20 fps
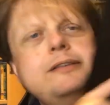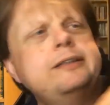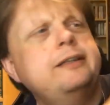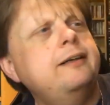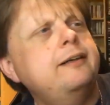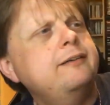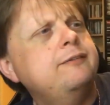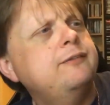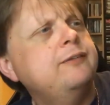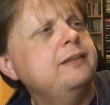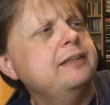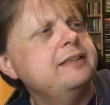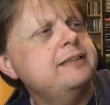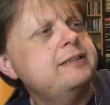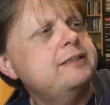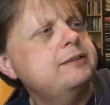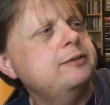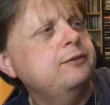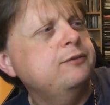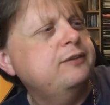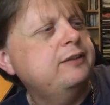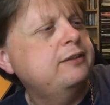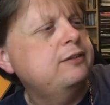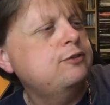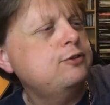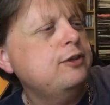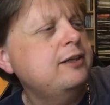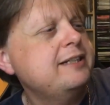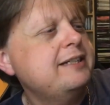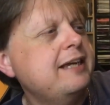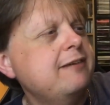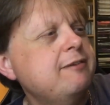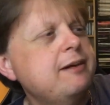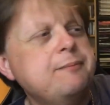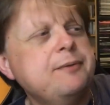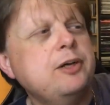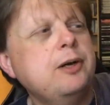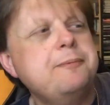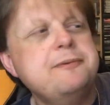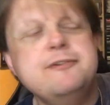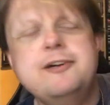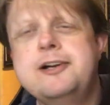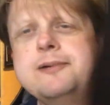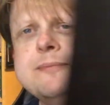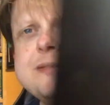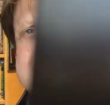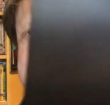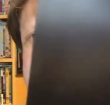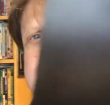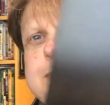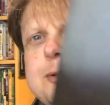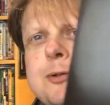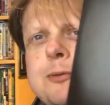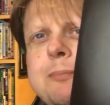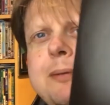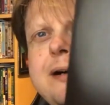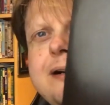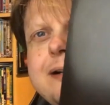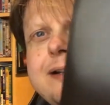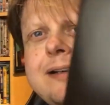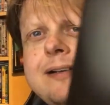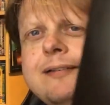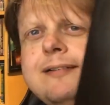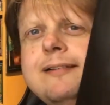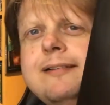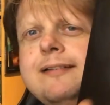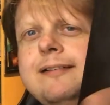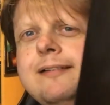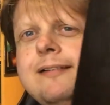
So it's sort of trying to get around the copyright on the symbol by